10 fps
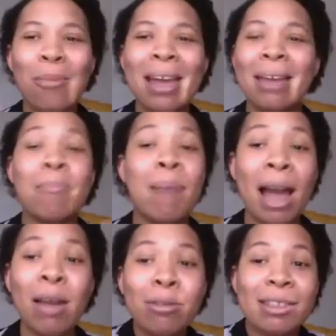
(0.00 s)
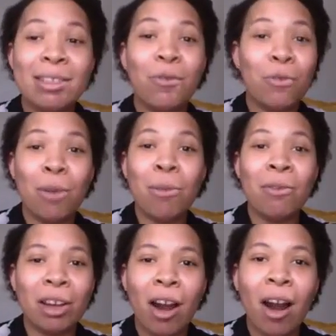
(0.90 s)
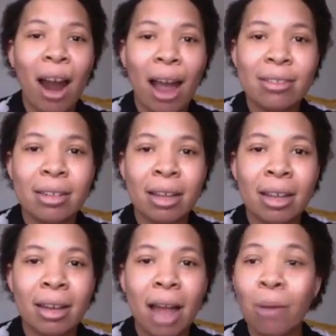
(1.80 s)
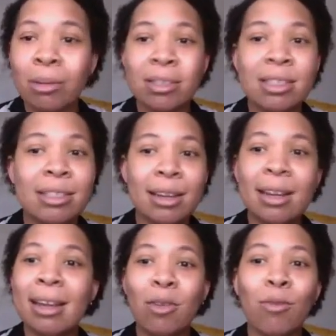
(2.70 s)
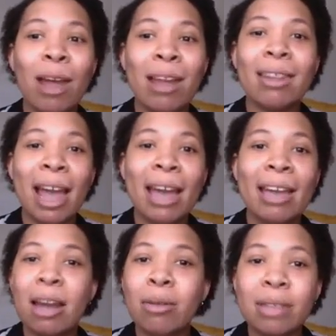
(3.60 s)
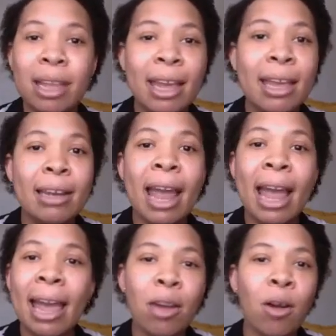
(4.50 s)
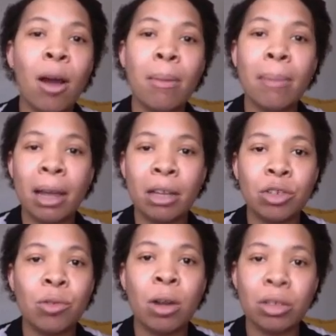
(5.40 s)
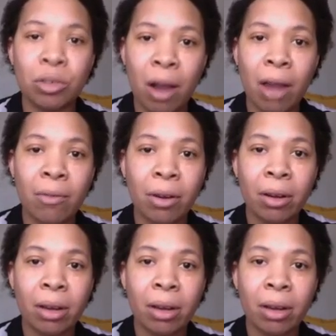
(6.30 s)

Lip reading: man, mine was in the form of a car accident. I was sitting at a red light and I was hit head on by a drunk driver.